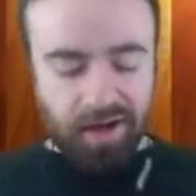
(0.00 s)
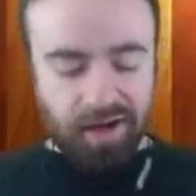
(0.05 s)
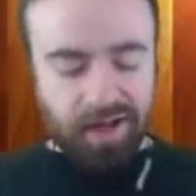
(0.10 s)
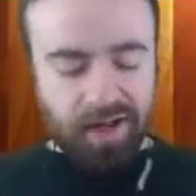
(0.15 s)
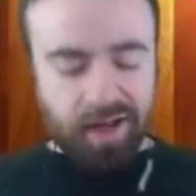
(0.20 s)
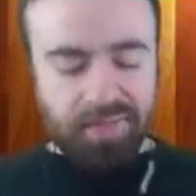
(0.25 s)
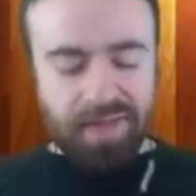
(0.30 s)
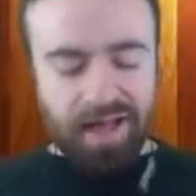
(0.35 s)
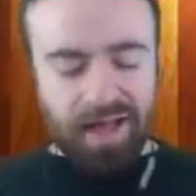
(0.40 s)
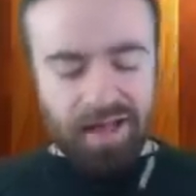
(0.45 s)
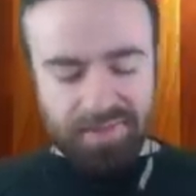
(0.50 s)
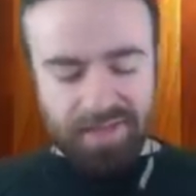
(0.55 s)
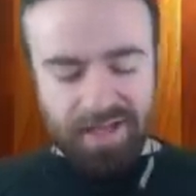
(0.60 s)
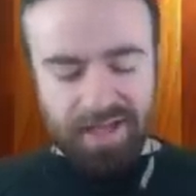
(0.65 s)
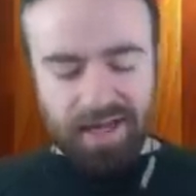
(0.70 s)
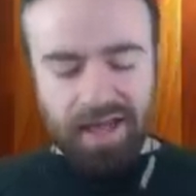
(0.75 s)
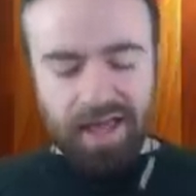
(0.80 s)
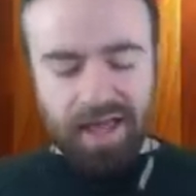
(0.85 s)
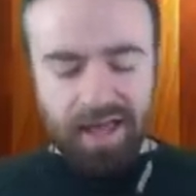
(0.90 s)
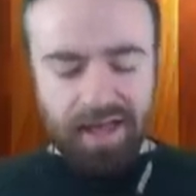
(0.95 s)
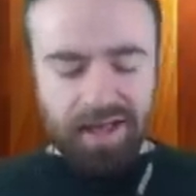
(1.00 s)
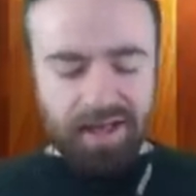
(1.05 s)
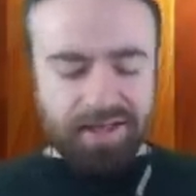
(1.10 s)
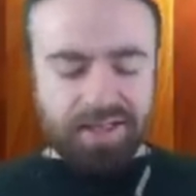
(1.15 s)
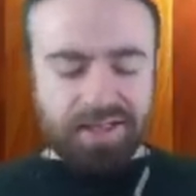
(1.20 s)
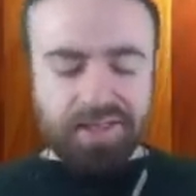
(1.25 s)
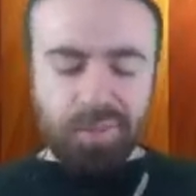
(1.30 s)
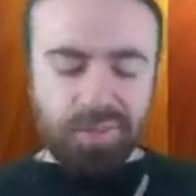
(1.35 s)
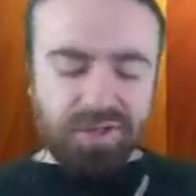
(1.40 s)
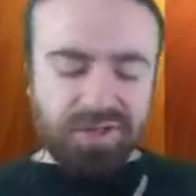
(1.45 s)
Come on, man.
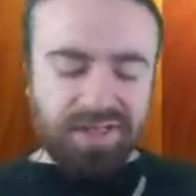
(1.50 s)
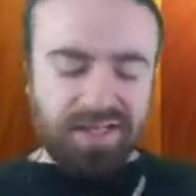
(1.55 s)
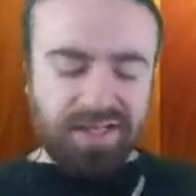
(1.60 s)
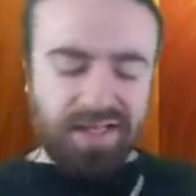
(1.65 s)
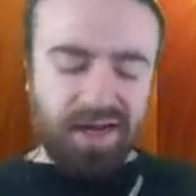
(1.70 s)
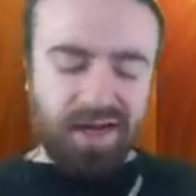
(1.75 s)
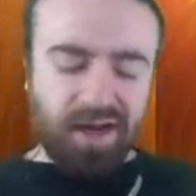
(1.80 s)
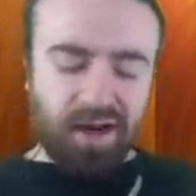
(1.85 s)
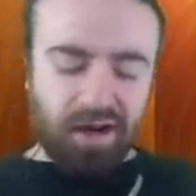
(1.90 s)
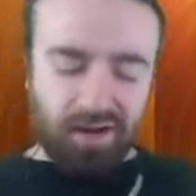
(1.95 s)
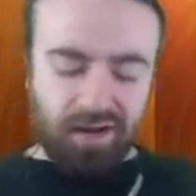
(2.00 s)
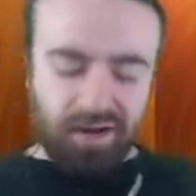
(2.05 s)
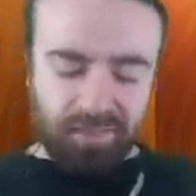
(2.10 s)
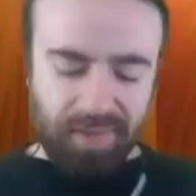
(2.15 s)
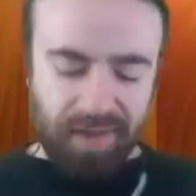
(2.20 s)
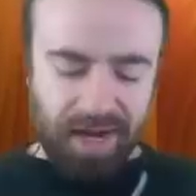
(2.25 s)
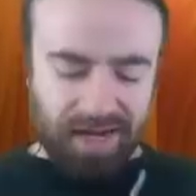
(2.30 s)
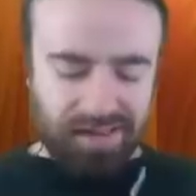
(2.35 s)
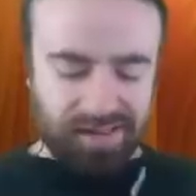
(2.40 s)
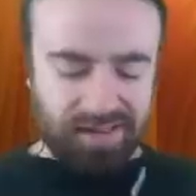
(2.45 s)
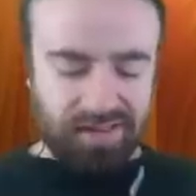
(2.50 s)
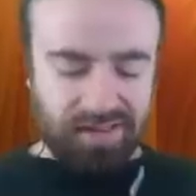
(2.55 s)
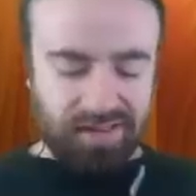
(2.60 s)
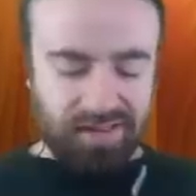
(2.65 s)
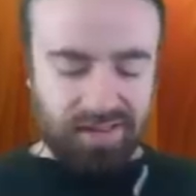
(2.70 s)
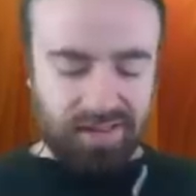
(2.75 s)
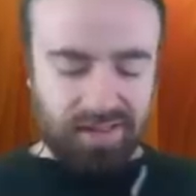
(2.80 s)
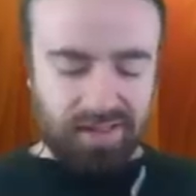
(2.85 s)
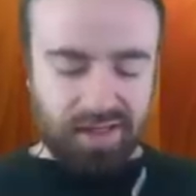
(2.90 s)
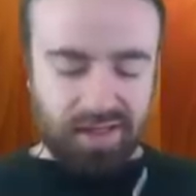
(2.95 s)
It's supposed to take 100
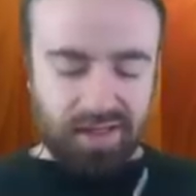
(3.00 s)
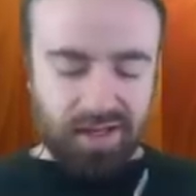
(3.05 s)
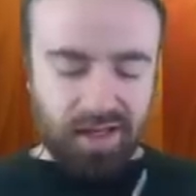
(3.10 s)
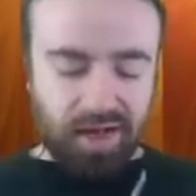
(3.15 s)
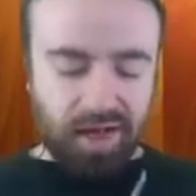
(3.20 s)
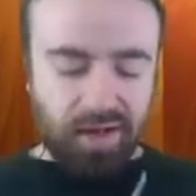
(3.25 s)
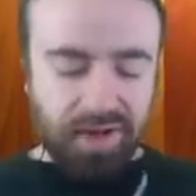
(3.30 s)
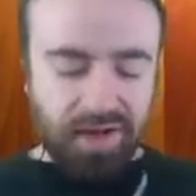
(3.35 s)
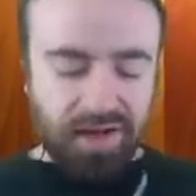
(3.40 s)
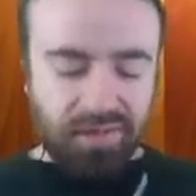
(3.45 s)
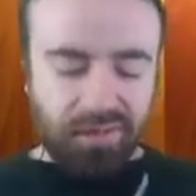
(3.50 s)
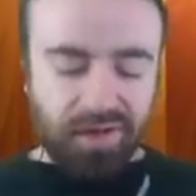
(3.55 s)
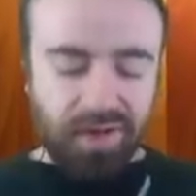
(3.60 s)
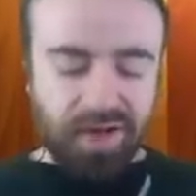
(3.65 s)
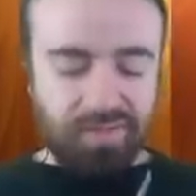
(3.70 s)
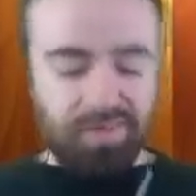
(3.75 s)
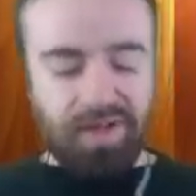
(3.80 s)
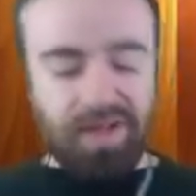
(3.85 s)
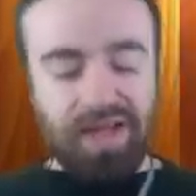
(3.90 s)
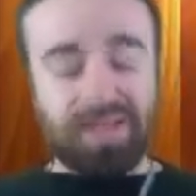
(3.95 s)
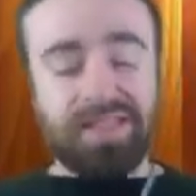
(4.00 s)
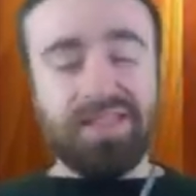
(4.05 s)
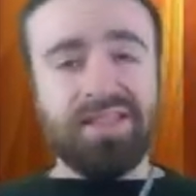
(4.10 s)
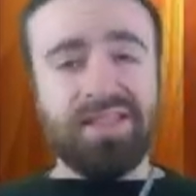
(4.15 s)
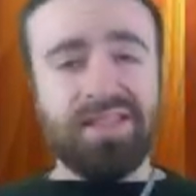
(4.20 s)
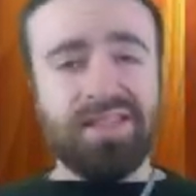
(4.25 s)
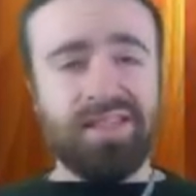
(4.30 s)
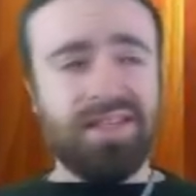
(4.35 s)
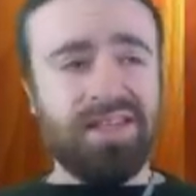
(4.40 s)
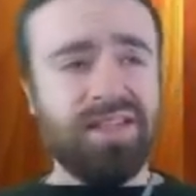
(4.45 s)
boxes. How many freaking
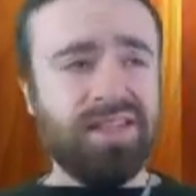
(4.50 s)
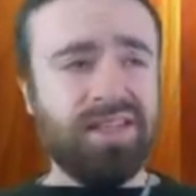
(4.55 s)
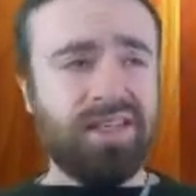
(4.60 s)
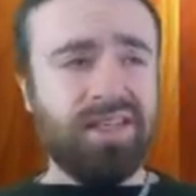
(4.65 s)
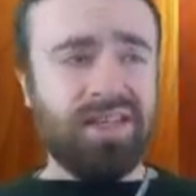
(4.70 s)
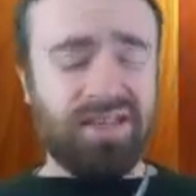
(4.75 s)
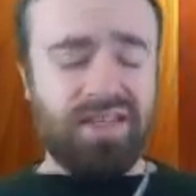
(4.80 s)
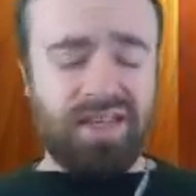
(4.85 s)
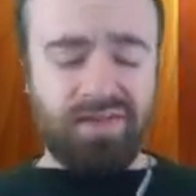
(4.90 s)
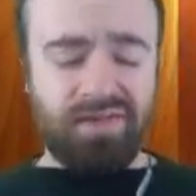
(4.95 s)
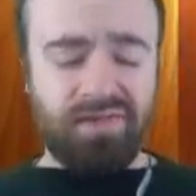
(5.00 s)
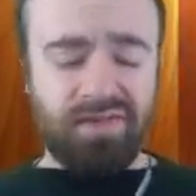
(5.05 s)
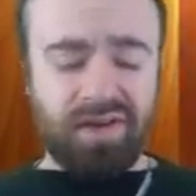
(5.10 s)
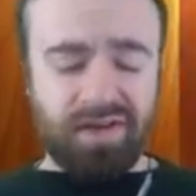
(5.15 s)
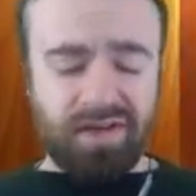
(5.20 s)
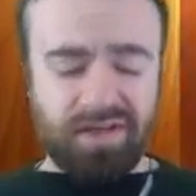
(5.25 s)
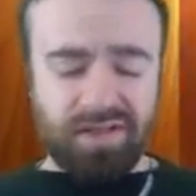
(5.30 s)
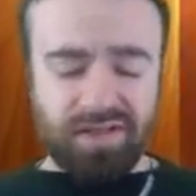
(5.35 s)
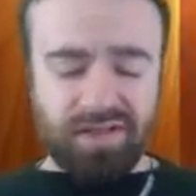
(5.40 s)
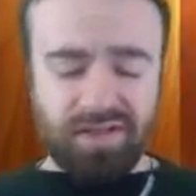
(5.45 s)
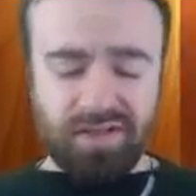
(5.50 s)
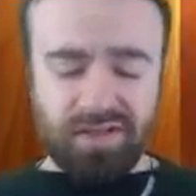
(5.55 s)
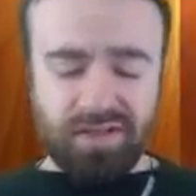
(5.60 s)
boxes is it going to take for us?